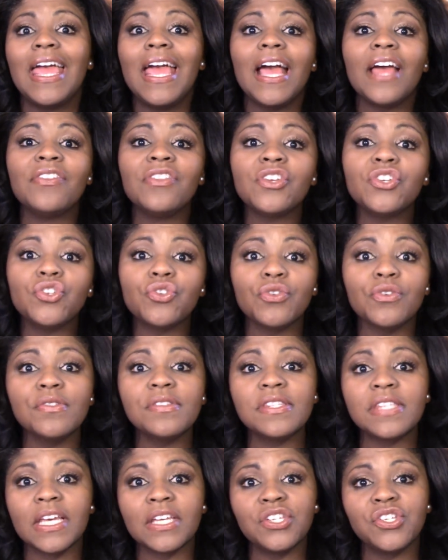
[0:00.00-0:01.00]
And the truth
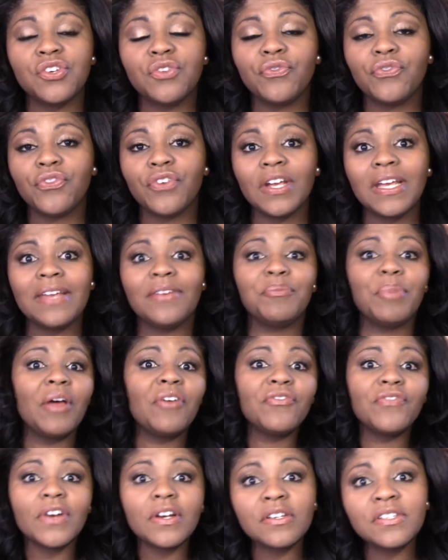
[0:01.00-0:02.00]
sets you free,
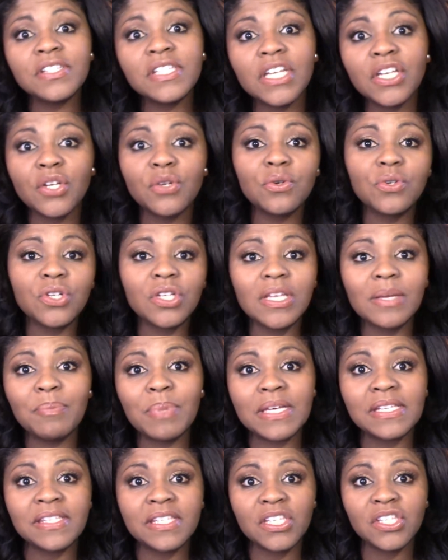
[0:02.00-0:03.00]
but first it usually
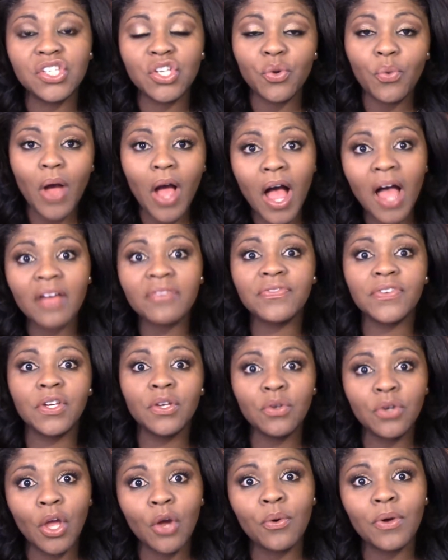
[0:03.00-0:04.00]
pisses you off.
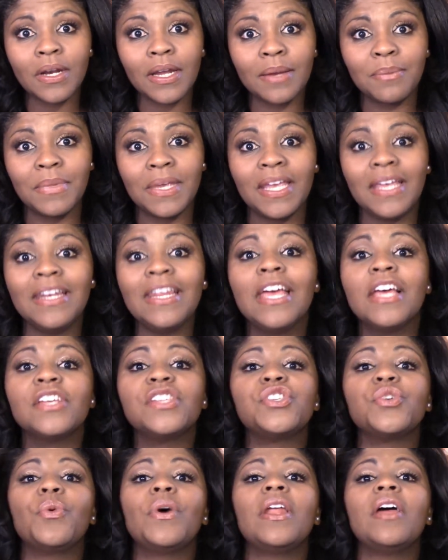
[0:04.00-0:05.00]
You know what I mean?
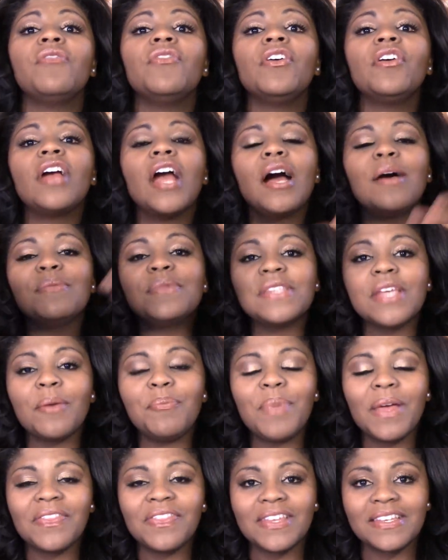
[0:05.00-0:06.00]
So whatever comes
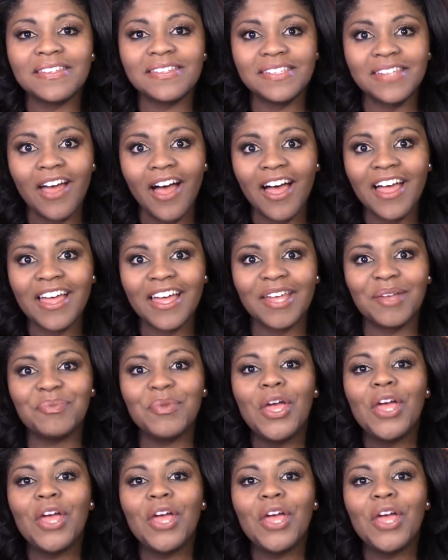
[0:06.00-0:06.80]
up at this time,